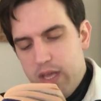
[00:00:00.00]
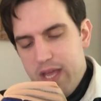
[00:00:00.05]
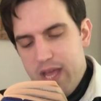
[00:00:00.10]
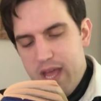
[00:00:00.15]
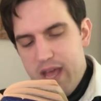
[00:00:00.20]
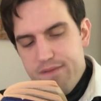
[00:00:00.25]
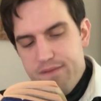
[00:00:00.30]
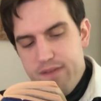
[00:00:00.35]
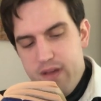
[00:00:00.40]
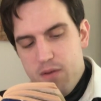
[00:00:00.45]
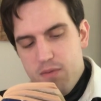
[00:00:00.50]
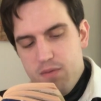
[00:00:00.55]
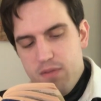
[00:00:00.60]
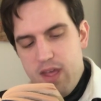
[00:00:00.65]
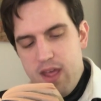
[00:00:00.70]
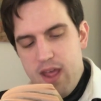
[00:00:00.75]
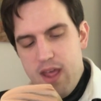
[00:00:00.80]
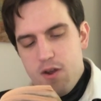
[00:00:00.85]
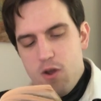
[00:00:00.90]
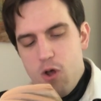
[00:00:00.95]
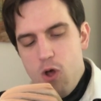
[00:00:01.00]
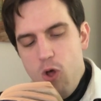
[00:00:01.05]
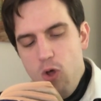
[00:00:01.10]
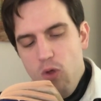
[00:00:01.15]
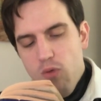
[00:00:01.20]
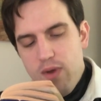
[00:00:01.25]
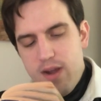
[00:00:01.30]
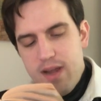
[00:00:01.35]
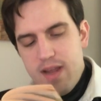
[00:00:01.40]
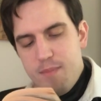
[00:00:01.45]
I found they had
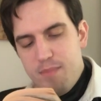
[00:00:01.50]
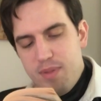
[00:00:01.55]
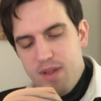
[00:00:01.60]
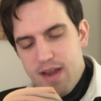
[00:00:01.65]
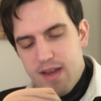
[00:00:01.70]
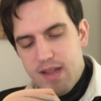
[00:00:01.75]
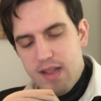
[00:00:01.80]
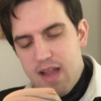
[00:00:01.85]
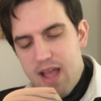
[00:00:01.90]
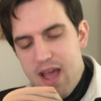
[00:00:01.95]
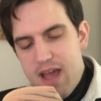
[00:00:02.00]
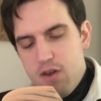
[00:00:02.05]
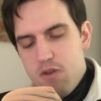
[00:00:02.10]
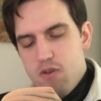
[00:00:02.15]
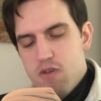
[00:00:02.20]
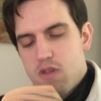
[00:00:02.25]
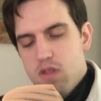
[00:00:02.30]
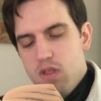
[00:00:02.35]
already applied ladders